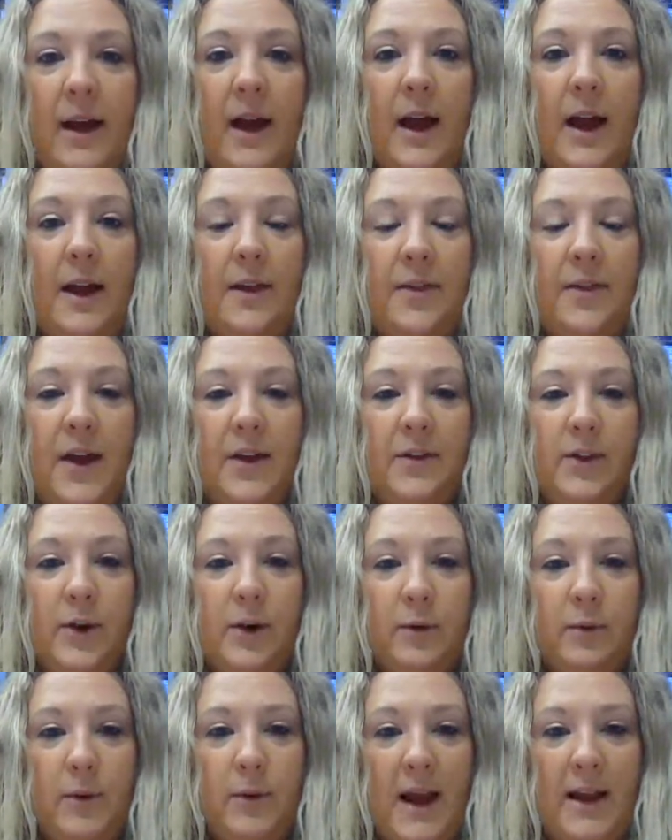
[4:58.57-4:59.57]
and then
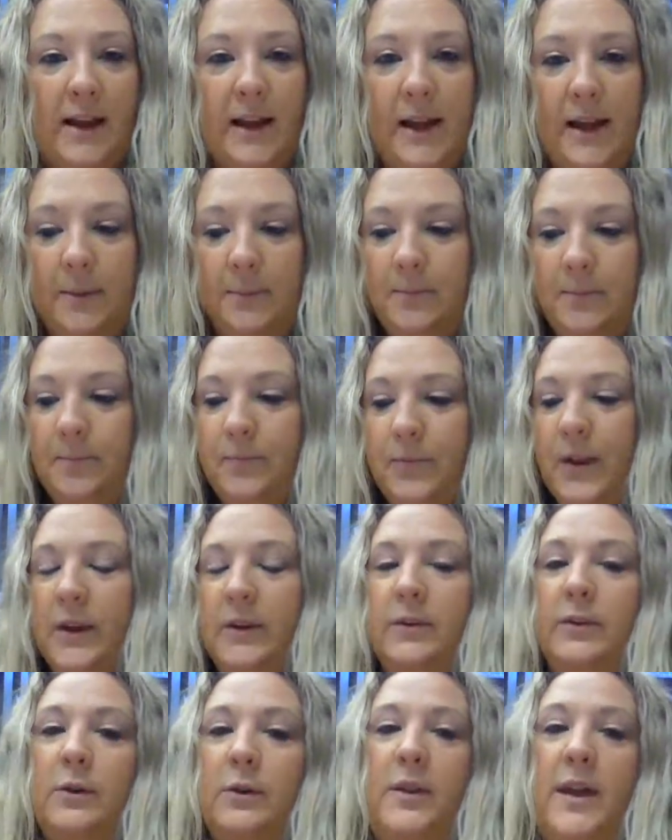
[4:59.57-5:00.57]
they're ready.
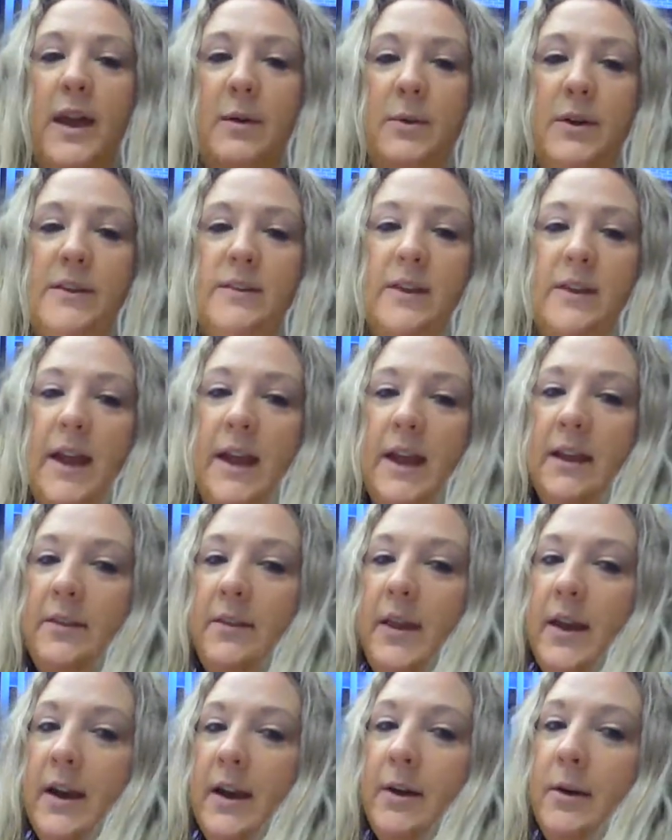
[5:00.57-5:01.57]
So they would take
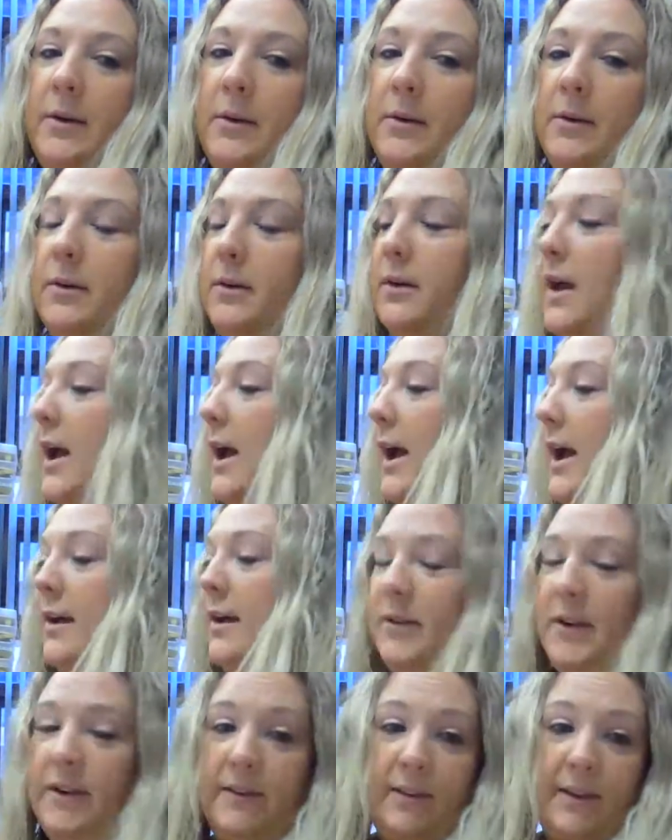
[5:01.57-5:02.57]
their,
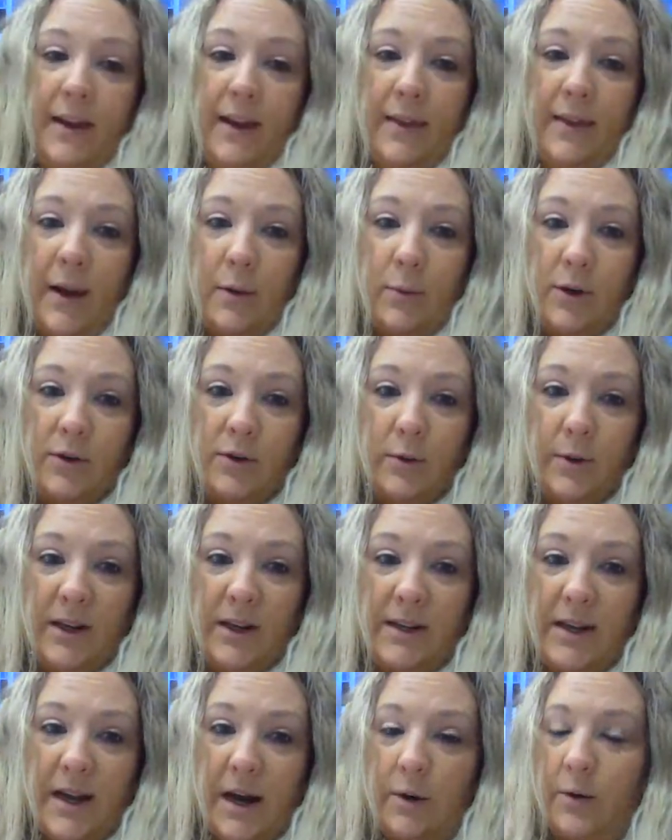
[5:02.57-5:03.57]
obviously they would do it
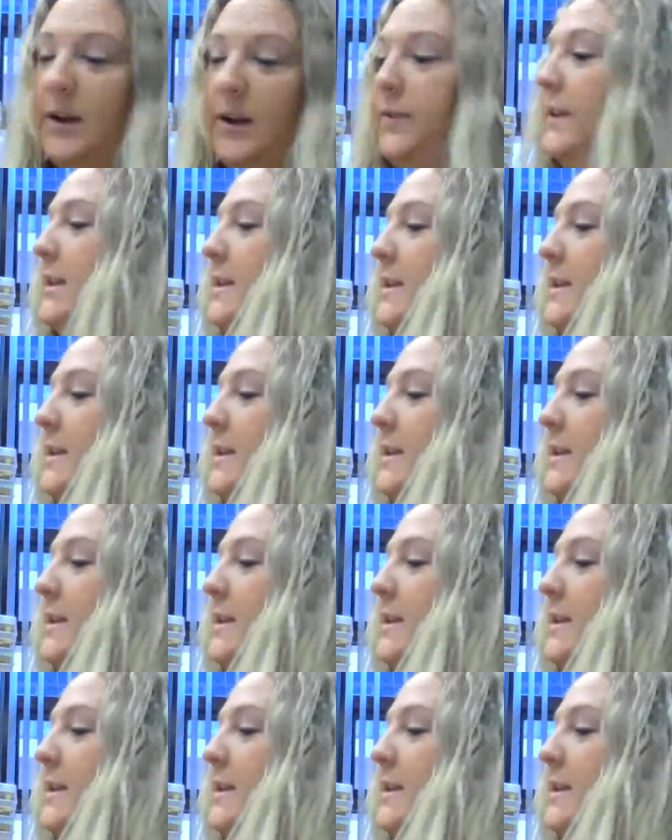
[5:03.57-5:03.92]
down on the